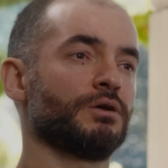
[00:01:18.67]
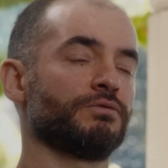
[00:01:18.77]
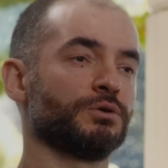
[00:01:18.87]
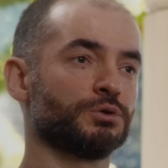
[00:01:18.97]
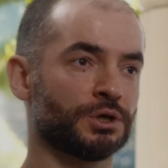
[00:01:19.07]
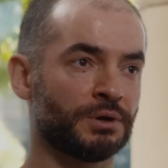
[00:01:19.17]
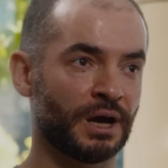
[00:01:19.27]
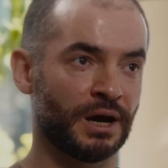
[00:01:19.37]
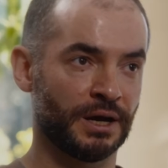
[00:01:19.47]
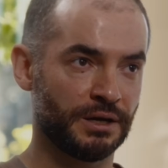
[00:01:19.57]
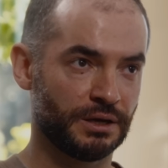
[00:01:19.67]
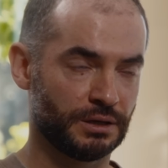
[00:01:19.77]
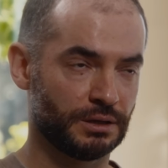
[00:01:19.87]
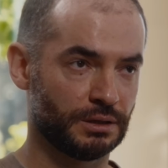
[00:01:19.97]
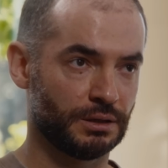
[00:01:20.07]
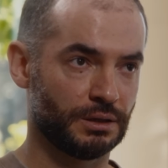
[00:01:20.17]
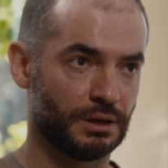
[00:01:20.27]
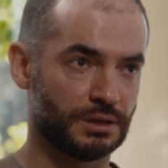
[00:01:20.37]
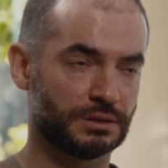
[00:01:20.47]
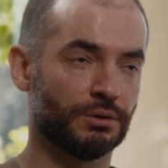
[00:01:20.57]
Future AI
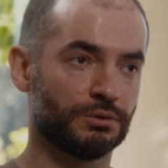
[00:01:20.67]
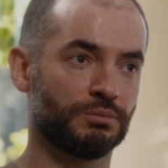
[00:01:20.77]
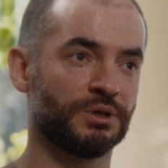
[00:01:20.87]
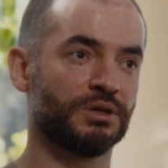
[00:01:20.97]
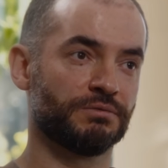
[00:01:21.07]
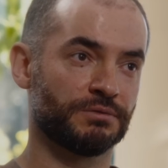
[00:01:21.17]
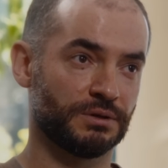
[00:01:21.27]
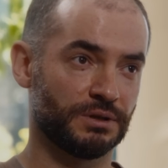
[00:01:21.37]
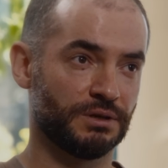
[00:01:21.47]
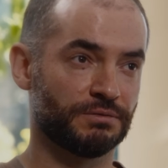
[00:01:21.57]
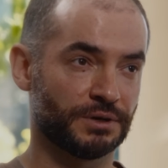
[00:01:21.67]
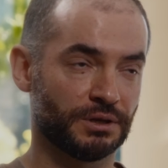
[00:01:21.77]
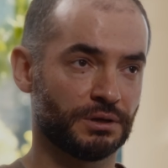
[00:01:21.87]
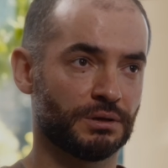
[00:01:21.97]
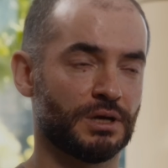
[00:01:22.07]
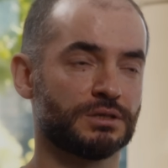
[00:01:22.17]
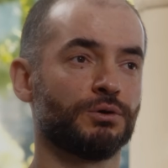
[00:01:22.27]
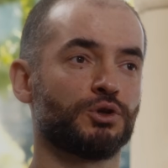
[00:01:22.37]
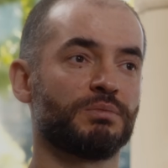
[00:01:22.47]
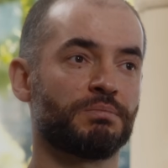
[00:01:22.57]
is going to be diff different. It's
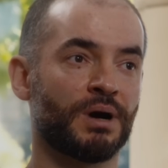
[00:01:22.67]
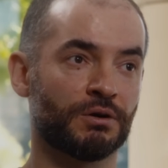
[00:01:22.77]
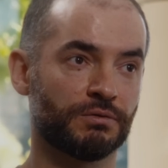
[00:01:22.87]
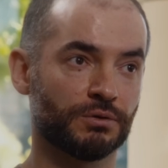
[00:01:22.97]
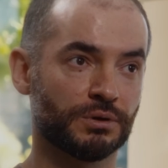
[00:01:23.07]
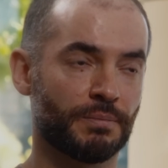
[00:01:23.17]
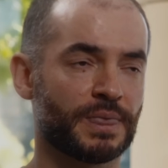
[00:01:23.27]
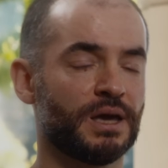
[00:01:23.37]
going to be powerful.